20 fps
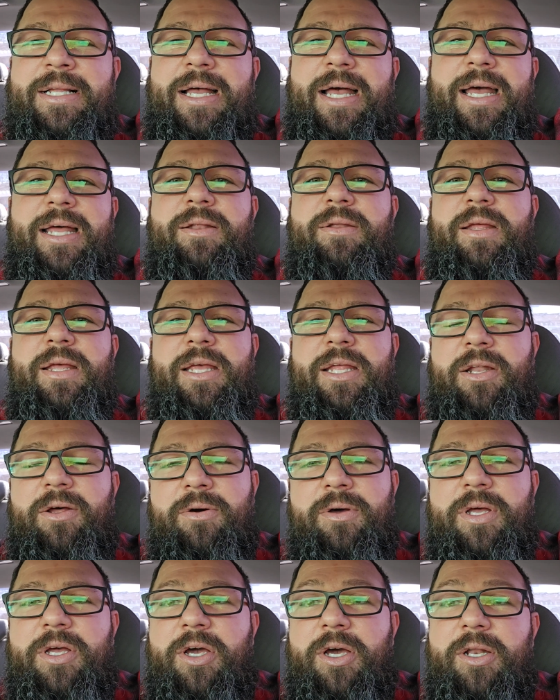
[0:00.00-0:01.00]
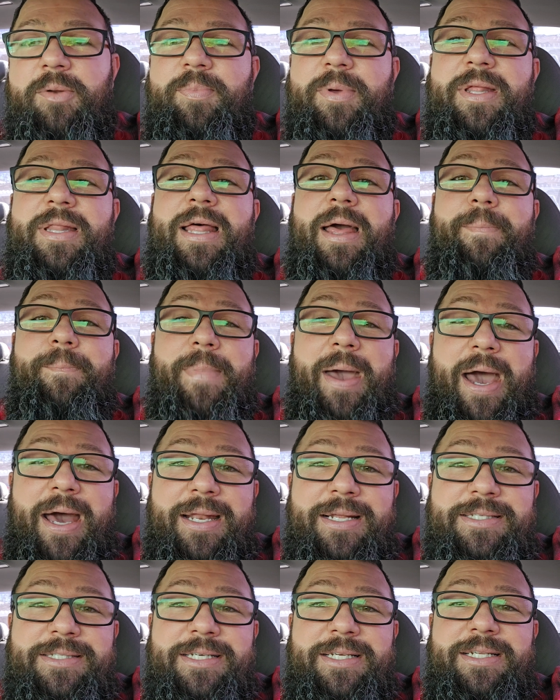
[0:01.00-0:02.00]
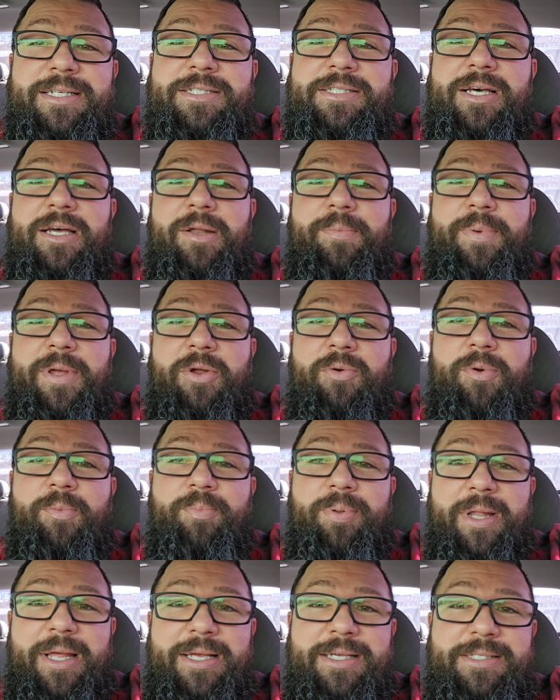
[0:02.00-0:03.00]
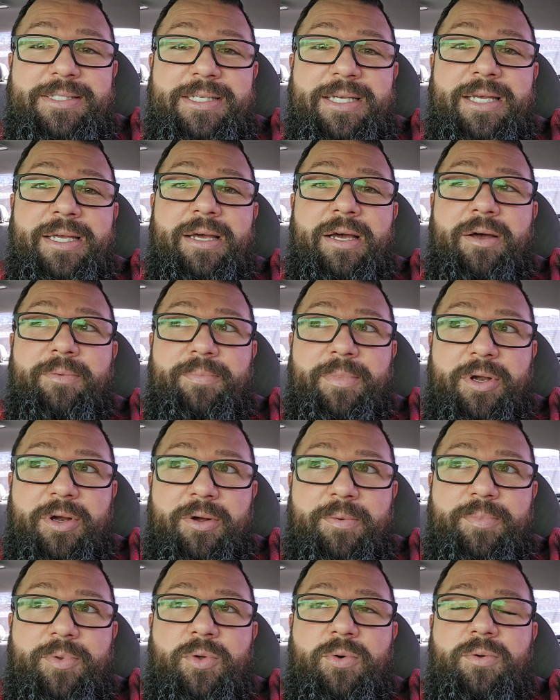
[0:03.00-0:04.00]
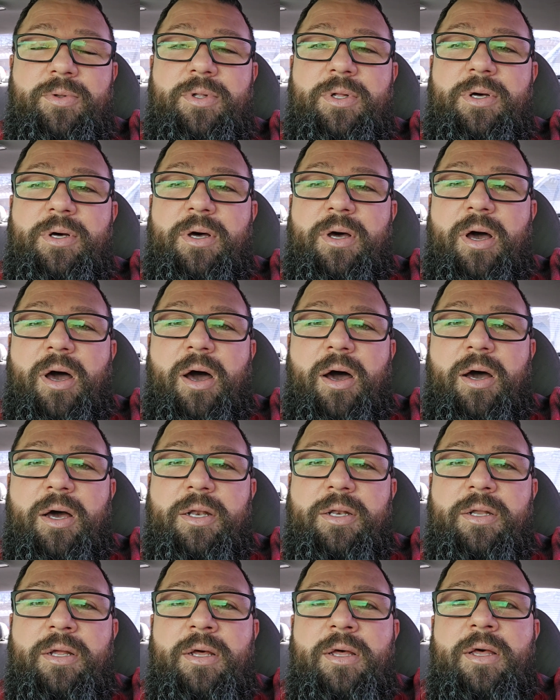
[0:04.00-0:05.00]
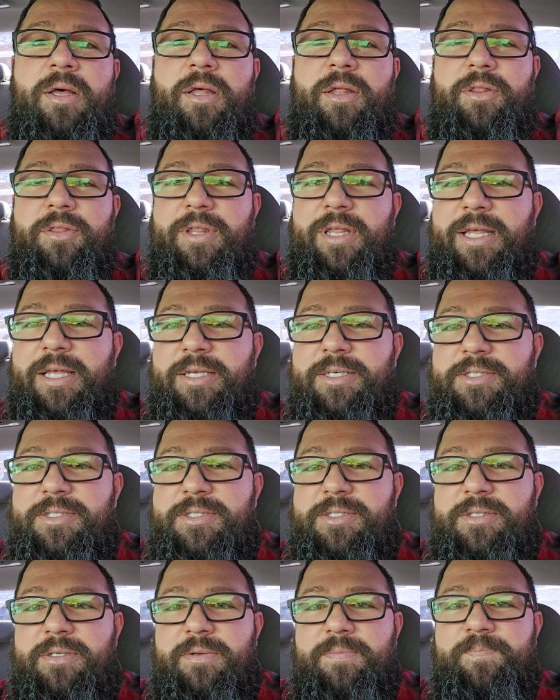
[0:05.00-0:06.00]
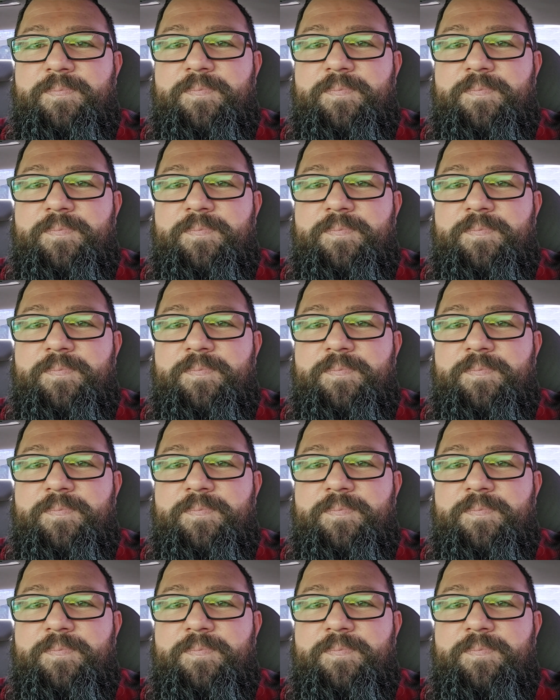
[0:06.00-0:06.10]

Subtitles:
And it could be that Mattison is going to be replacing Amir Abdullah on these